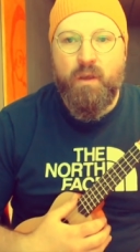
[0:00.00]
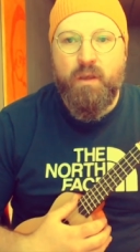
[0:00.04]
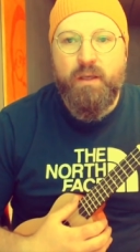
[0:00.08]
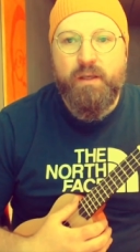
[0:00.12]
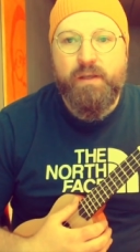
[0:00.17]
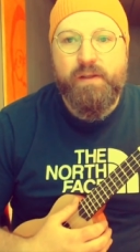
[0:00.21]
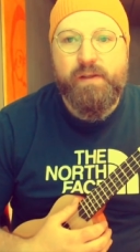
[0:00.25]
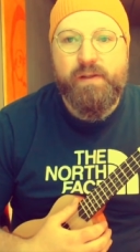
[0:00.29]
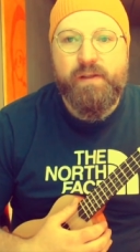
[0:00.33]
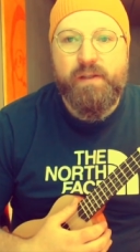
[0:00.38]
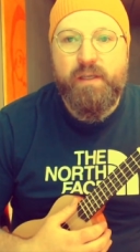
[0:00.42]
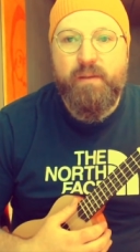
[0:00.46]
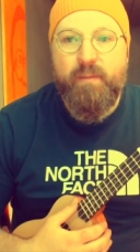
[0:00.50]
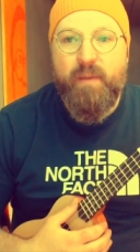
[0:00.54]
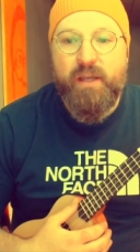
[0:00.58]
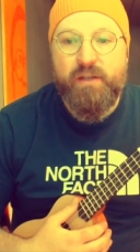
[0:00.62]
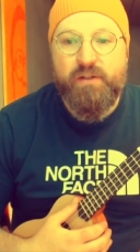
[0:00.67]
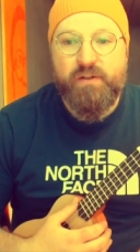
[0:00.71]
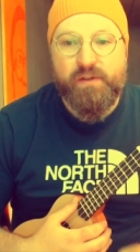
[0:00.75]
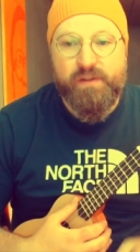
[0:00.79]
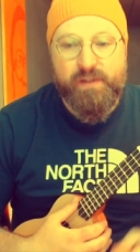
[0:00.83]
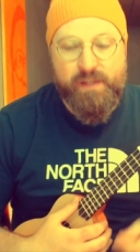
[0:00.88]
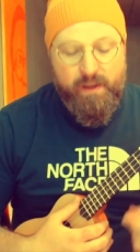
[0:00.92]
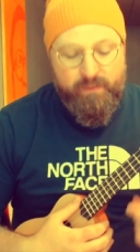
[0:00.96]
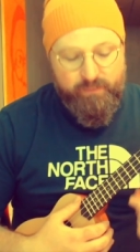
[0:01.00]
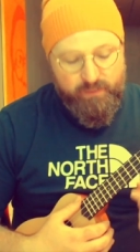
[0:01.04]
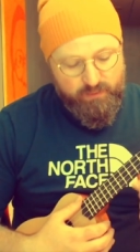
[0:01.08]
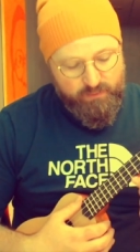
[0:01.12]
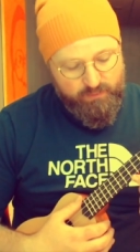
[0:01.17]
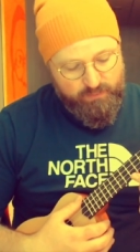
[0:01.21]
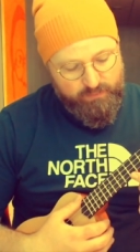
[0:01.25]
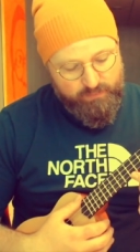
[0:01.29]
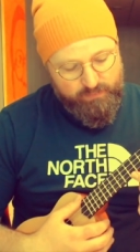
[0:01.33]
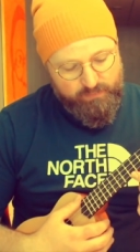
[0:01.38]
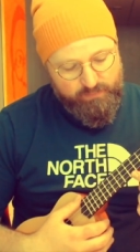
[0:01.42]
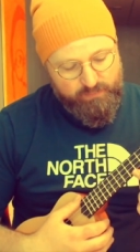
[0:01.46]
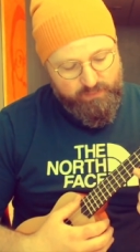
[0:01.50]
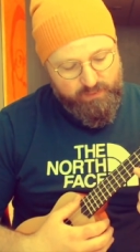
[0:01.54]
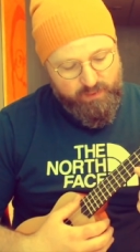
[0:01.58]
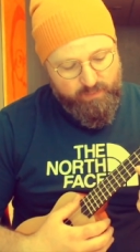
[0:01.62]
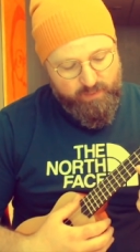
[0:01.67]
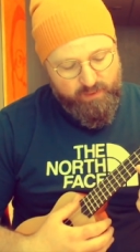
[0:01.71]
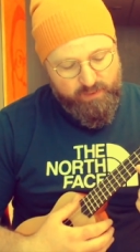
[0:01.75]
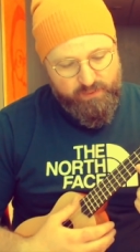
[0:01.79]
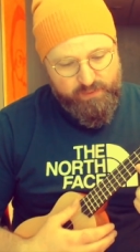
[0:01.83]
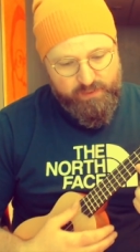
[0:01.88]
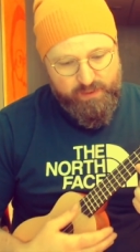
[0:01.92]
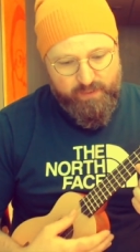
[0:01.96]
C major 7. C
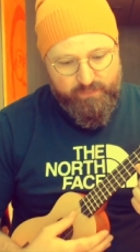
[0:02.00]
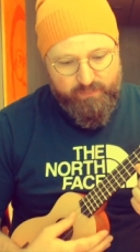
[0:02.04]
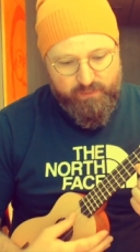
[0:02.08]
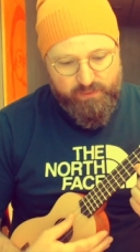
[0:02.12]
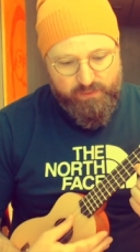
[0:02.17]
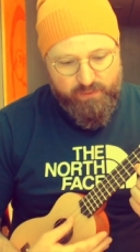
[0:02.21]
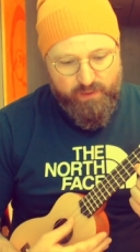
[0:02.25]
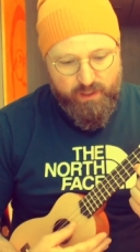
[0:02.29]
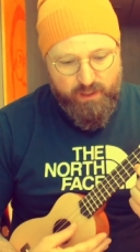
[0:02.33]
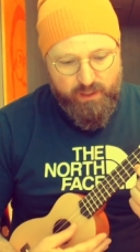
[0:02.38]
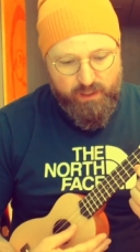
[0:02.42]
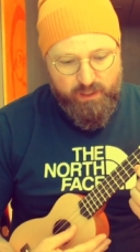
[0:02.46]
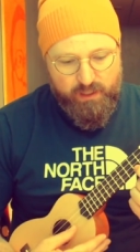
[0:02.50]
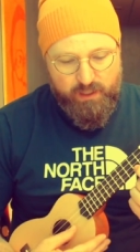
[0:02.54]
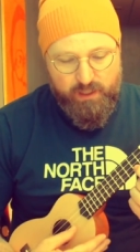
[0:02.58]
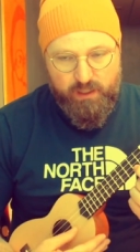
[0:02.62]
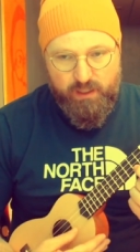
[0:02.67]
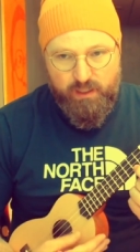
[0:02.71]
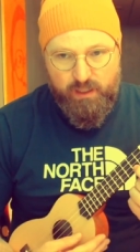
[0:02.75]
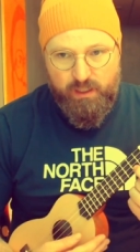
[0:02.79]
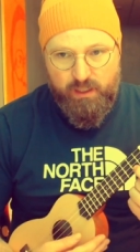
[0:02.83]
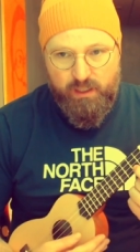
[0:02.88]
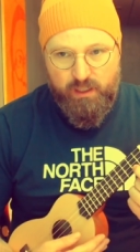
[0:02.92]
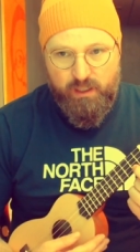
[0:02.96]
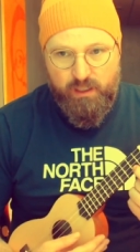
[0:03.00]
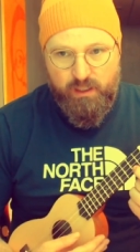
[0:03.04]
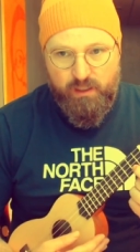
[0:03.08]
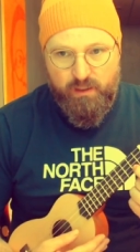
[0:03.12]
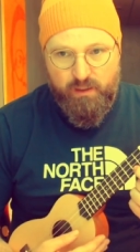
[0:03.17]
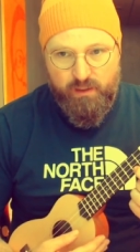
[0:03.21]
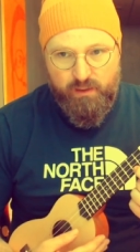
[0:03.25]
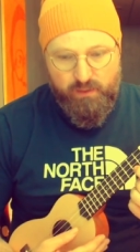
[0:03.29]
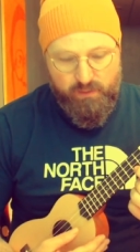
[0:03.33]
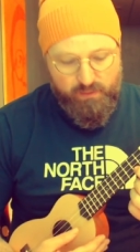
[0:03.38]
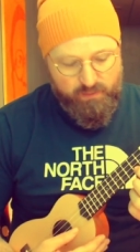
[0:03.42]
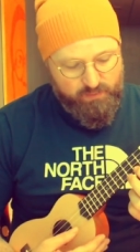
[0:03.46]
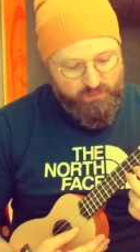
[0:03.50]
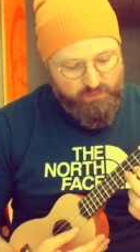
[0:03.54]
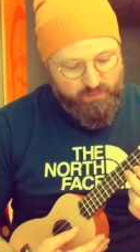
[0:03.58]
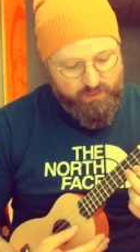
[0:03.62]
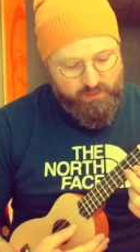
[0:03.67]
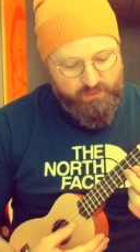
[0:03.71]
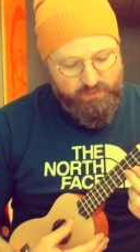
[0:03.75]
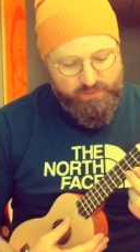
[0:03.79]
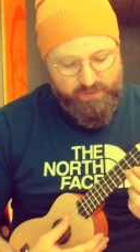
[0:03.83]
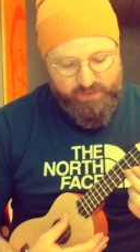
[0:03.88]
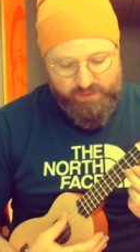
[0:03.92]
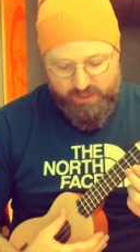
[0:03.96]
major 7 is right here. So
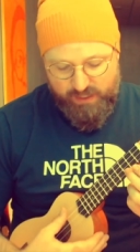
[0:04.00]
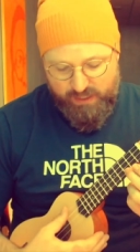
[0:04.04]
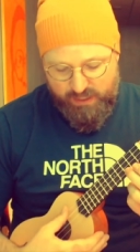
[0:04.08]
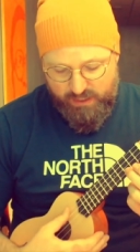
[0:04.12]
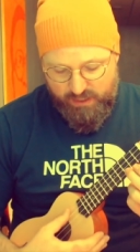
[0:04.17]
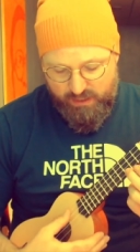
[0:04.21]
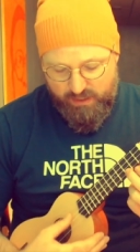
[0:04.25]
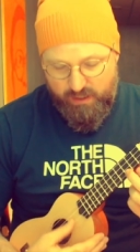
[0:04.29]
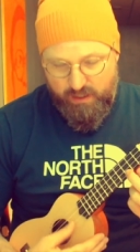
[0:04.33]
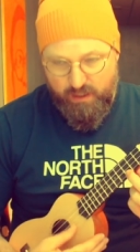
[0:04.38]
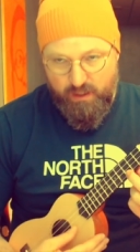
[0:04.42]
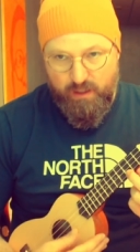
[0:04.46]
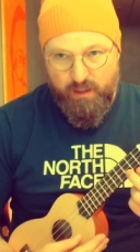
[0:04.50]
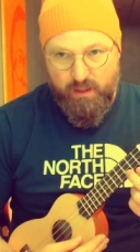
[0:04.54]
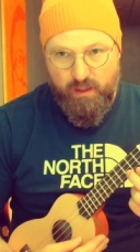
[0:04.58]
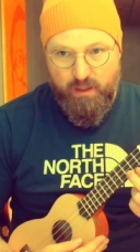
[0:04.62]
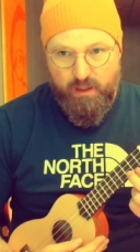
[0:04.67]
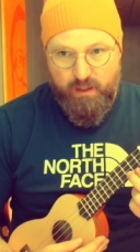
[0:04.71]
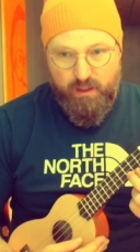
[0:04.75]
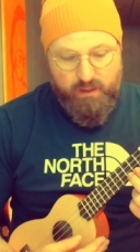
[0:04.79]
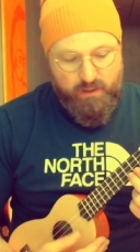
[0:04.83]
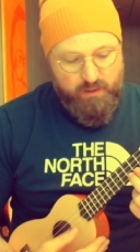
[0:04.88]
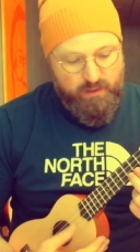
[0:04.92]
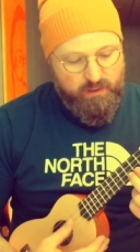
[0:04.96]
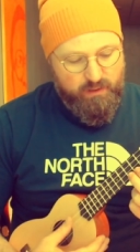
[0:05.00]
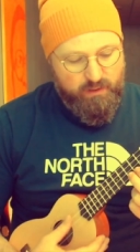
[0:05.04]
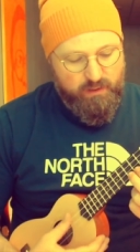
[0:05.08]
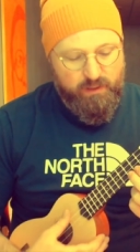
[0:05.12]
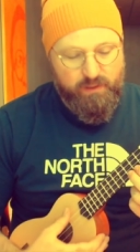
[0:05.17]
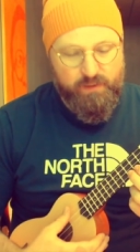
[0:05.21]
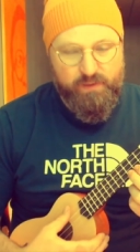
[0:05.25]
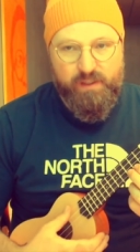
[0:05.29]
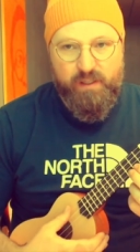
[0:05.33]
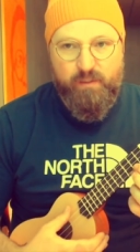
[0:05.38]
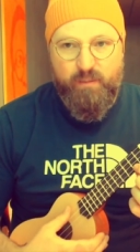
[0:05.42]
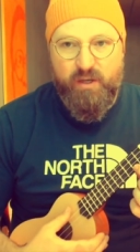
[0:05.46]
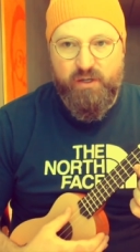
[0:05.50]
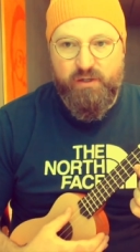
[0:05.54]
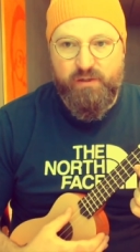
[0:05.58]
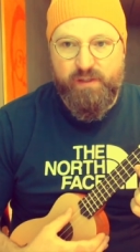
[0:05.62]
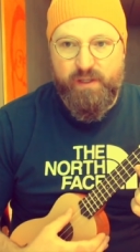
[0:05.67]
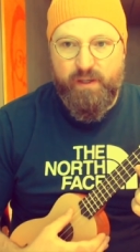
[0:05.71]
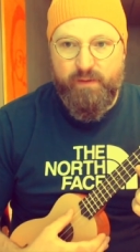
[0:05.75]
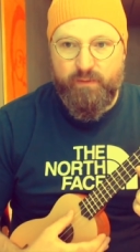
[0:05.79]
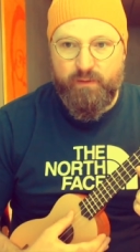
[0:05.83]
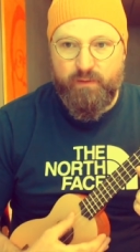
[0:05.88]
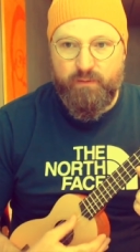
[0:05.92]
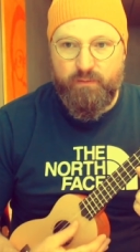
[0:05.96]
here's C. Here's C major
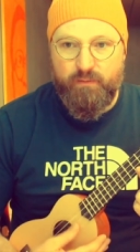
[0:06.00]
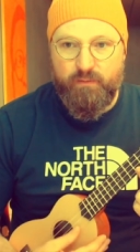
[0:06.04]
7.